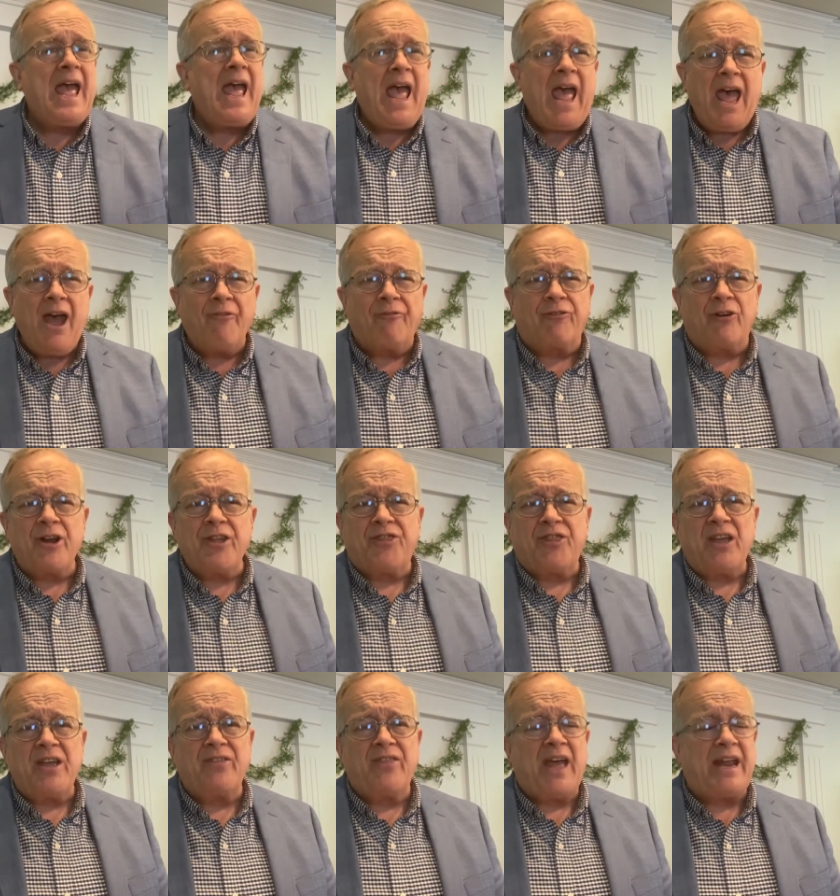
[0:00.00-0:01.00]

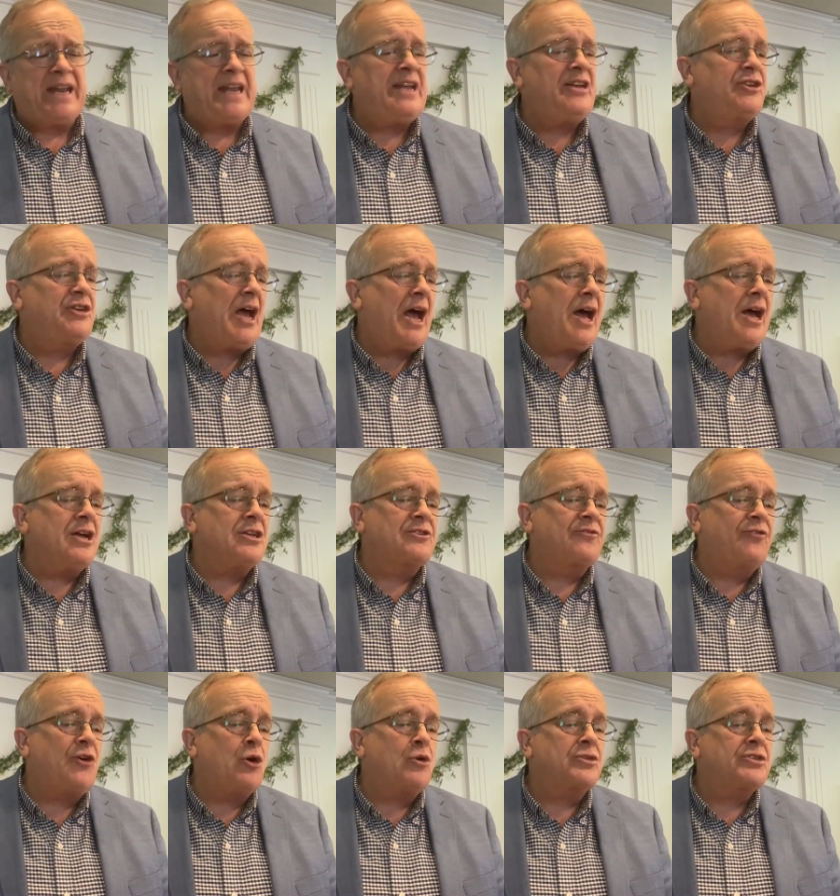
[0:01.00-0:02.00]
Everything that he does,
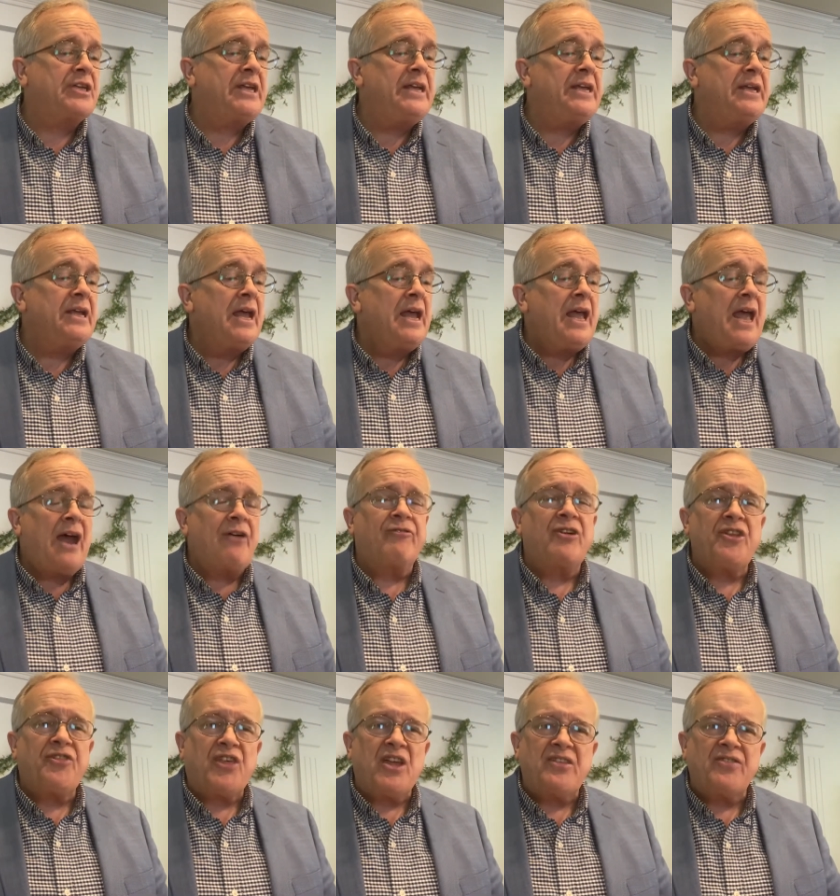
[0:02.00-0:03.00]
folks. He
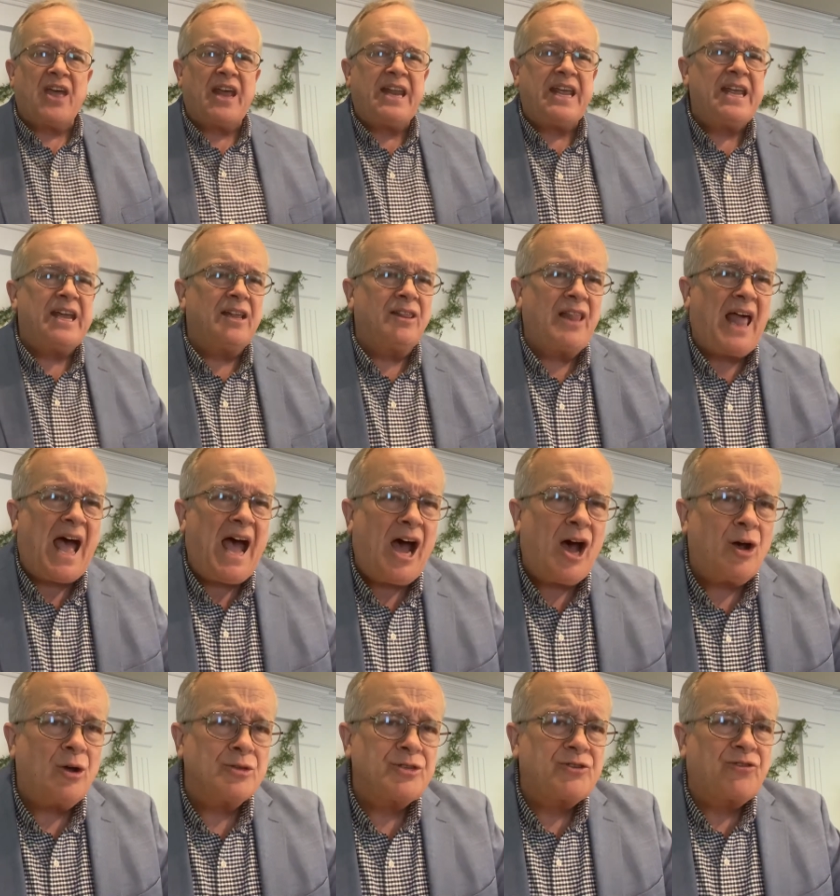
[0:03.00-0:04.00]
everything that he
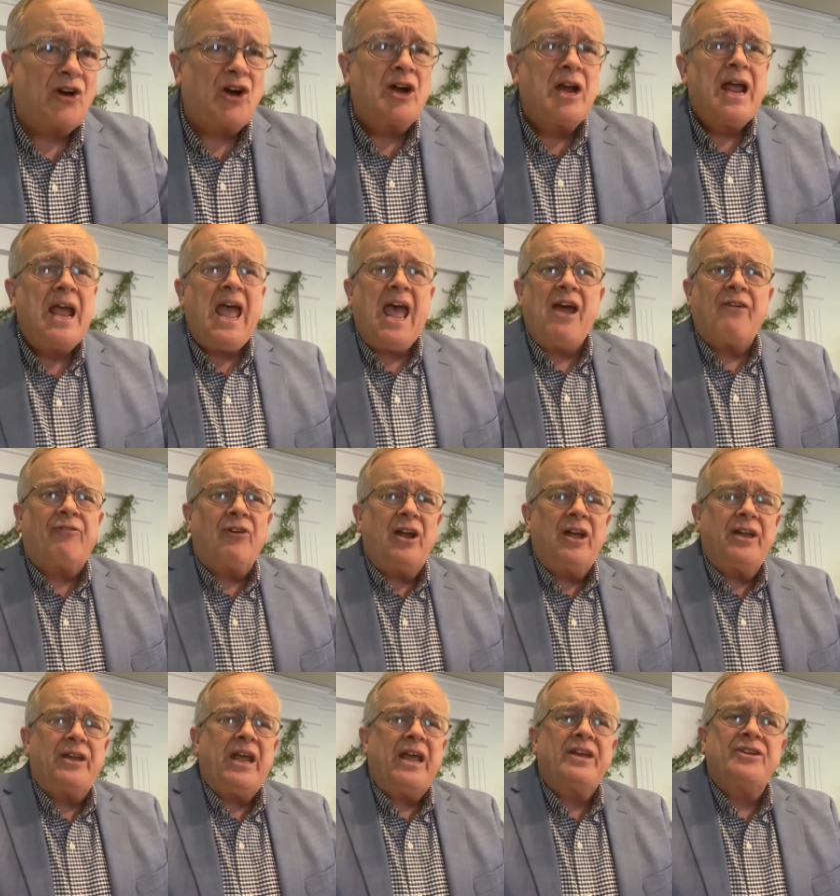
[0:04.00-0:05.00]
allows for every,
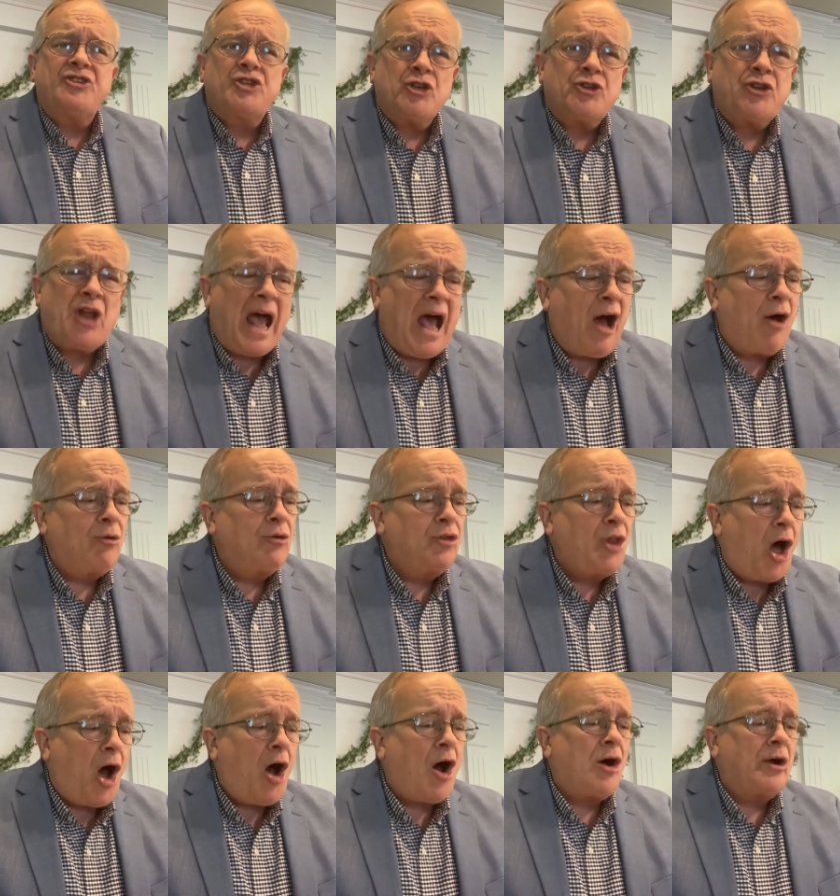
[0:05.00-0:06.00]
and, and just how
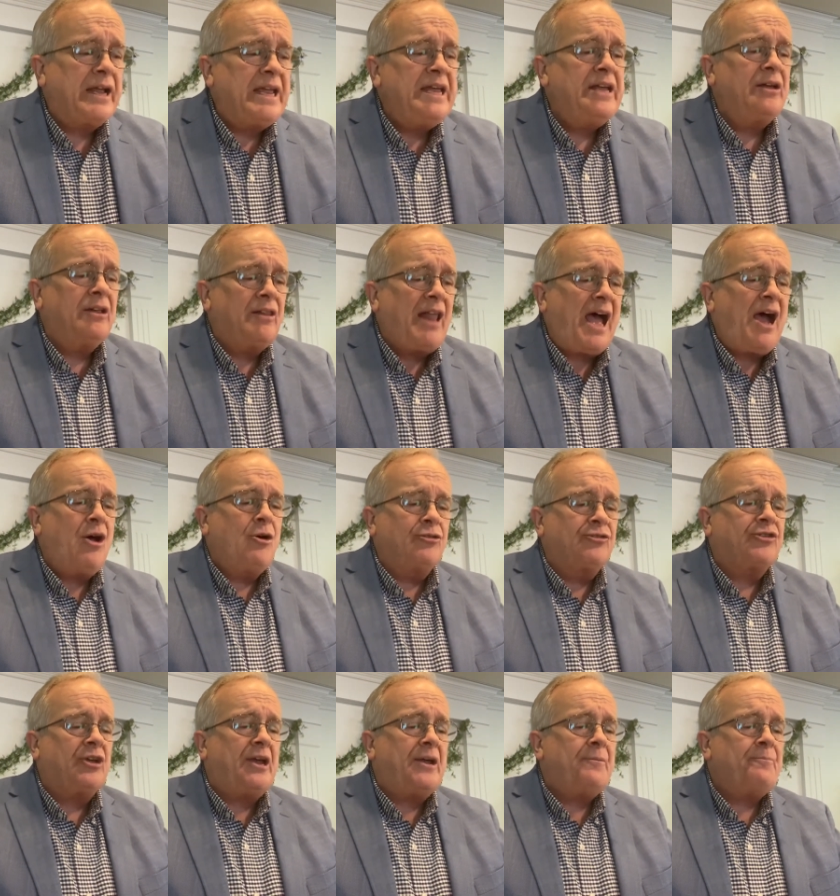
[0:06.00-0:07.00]
long he
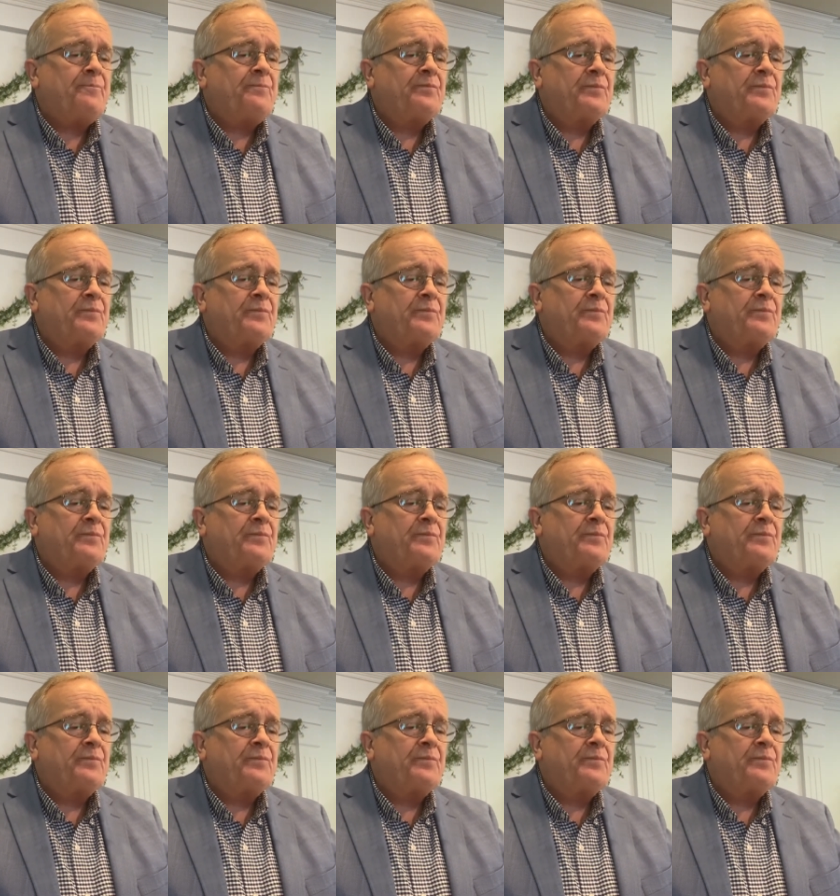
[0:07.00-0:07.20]
allows it.